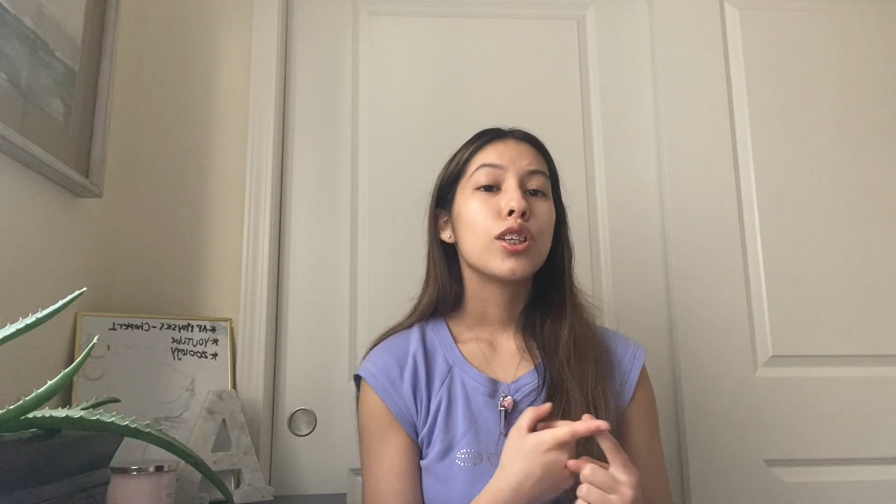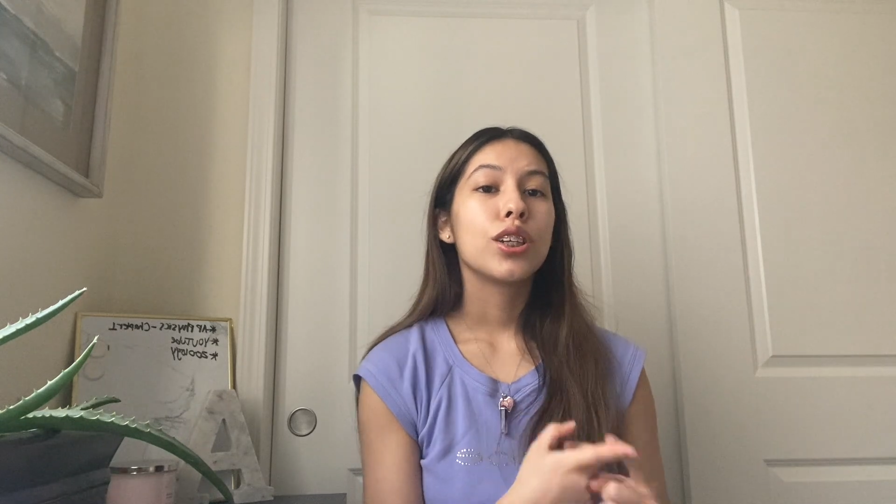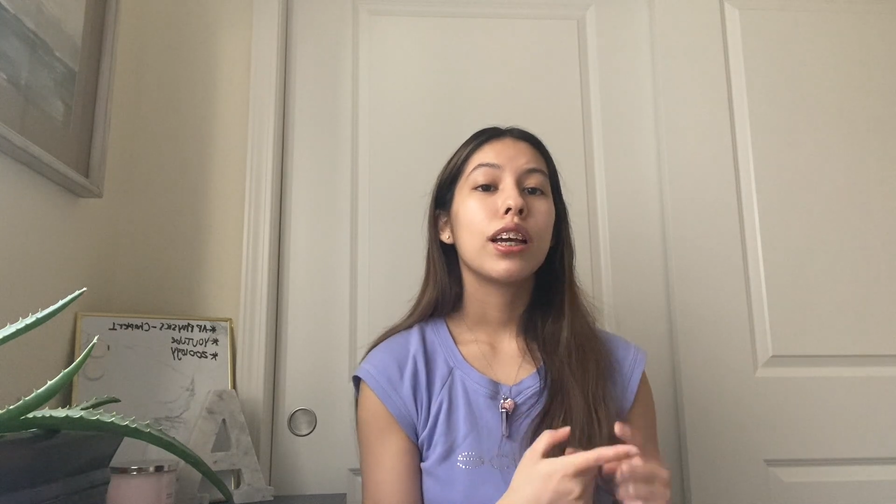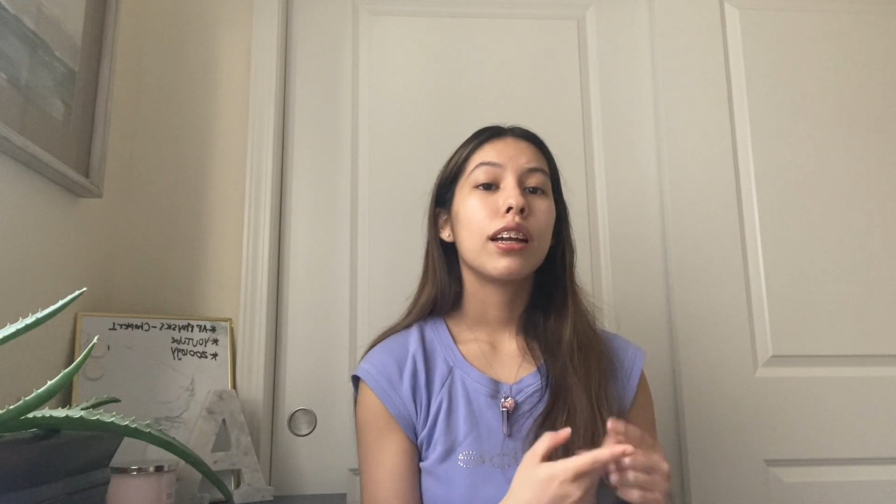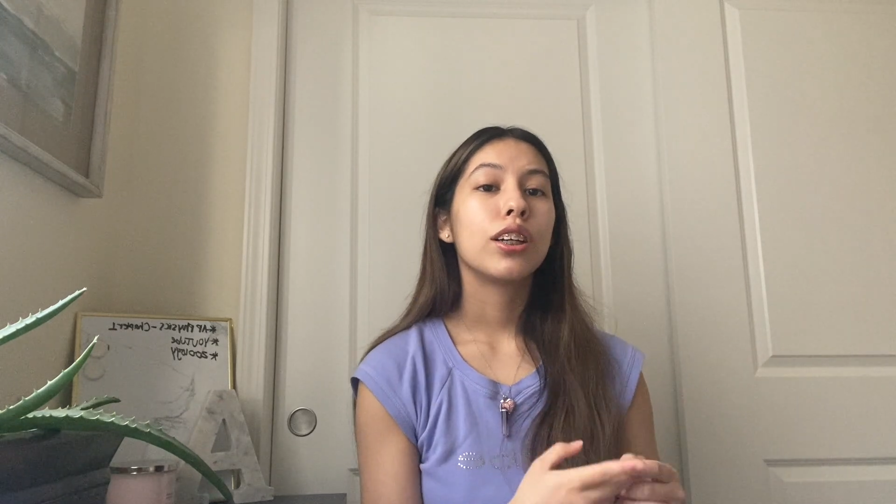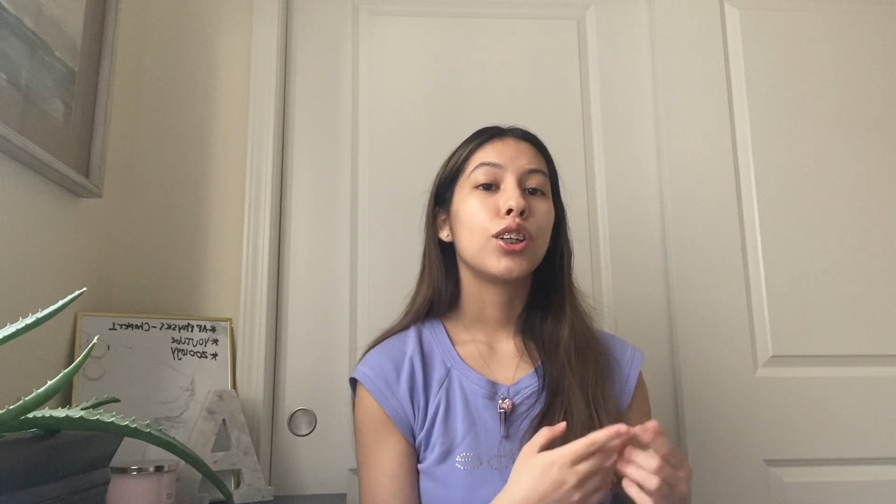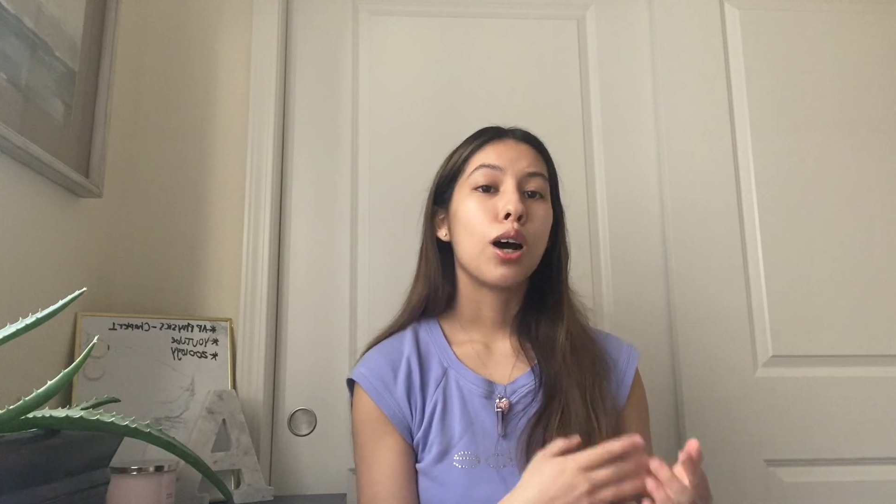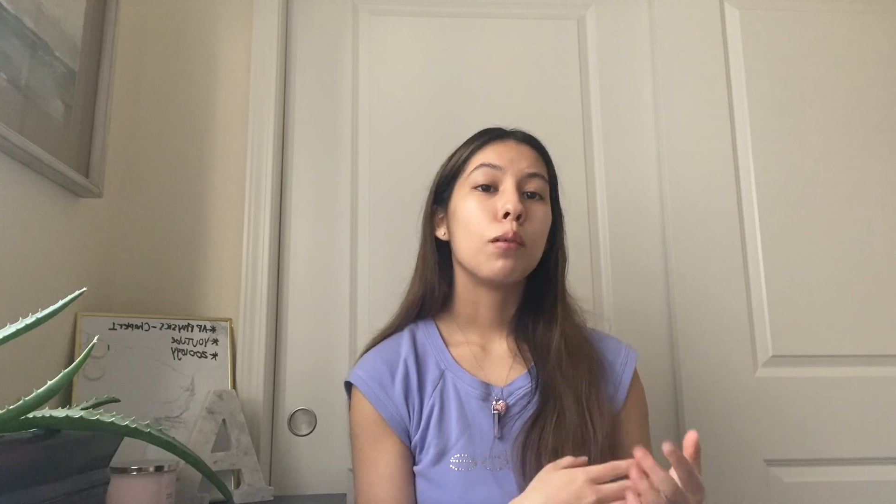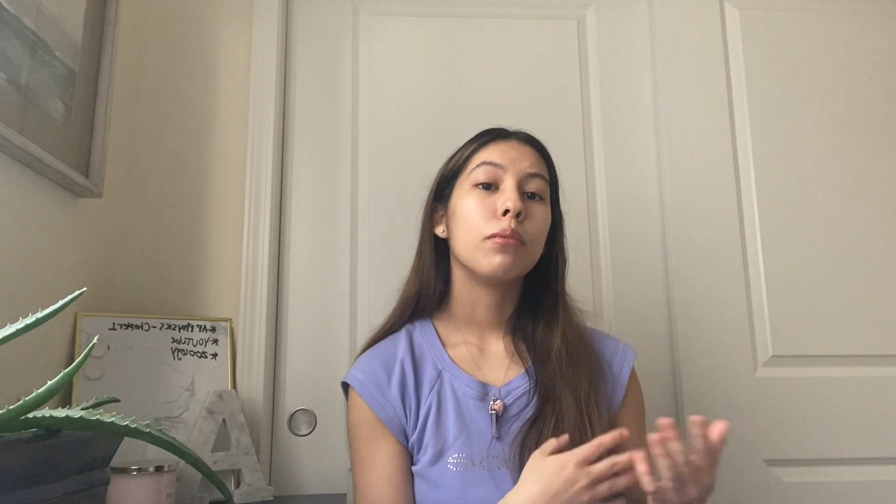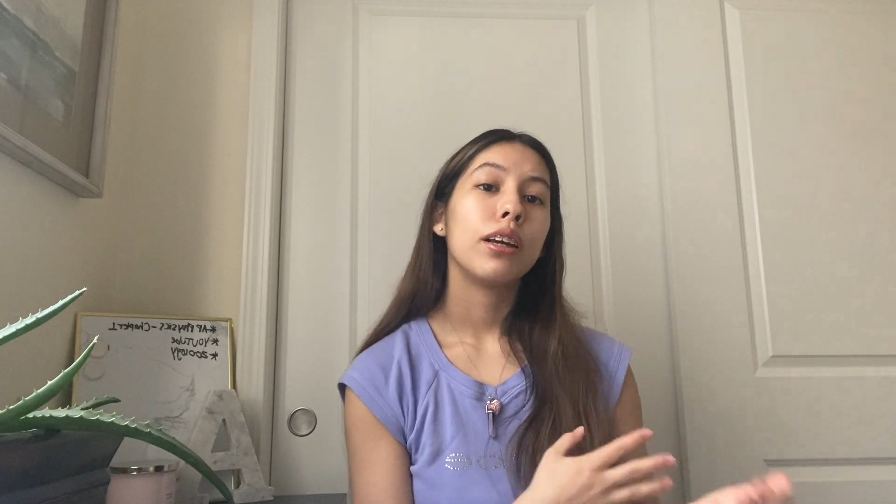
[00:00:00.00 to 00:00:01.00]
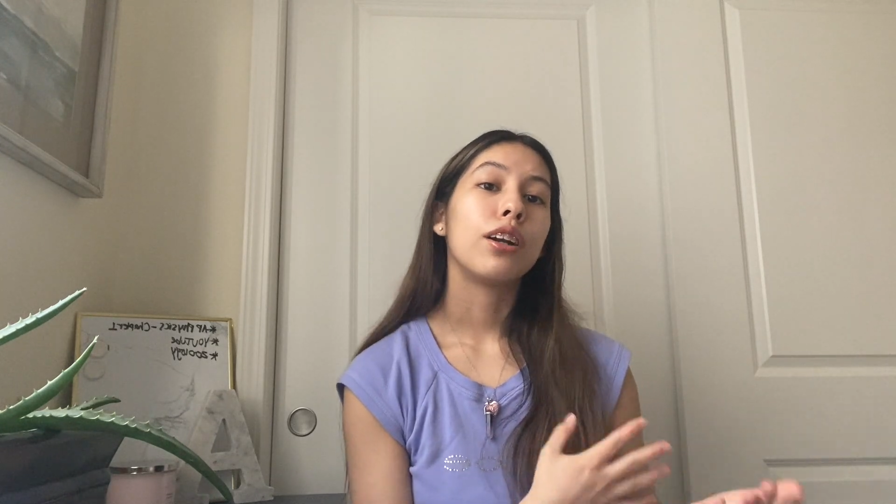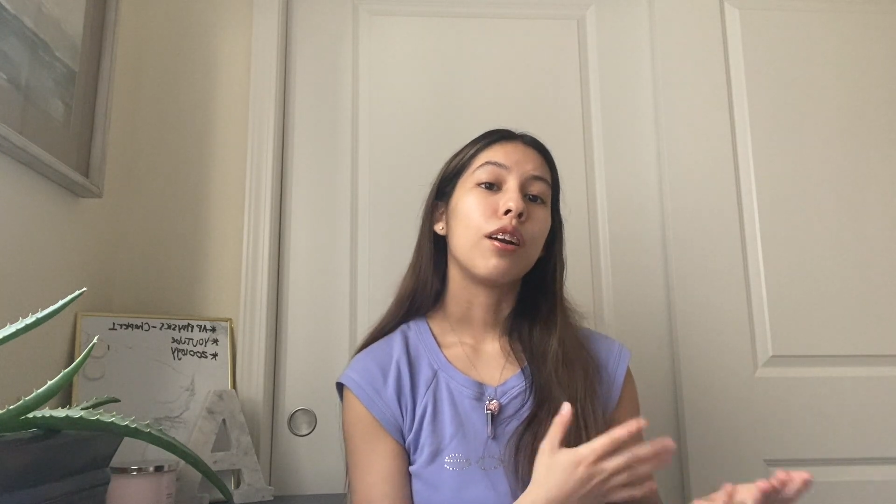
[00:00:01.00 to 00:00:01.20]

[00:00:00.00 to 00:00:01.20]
to get a job later